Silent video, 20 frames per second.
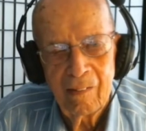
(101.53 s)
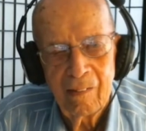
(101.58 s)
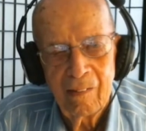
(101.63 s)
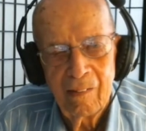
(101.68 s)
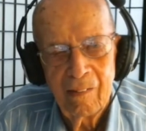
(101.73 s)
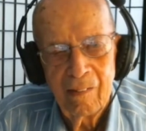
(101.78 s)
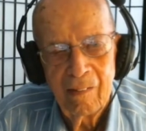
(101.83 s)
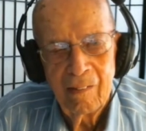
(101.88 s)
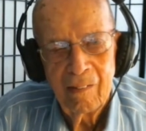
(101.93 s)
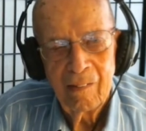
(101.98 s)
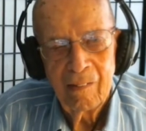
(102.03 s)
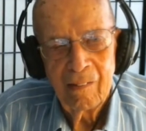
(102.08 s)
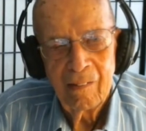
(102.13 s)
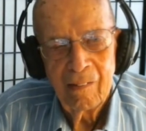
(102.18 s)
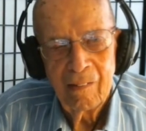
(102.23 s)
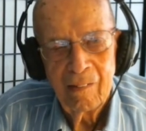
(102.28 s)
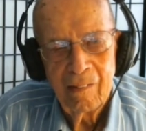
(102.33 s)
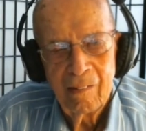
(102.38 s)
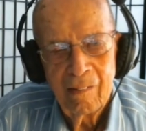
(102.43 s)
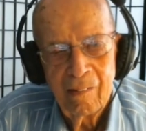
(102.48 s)

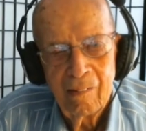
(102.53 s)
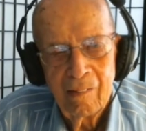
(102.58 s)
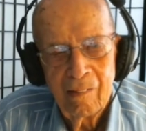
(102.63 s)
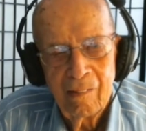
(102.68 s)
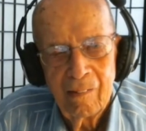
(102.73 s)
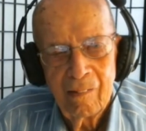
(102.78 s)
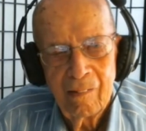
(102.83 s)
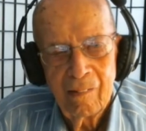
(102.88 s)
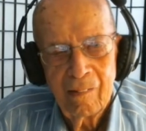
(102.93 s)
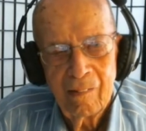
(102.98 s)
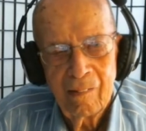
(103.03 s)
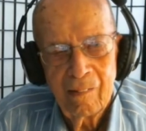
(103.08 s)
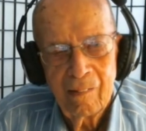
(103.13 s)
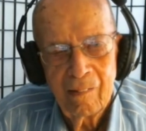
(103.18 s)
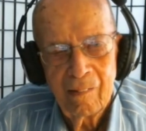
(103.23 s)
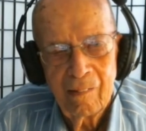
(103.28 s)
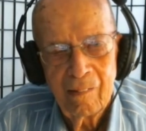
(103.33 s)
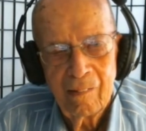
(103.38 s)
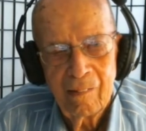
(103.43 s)
[no speech]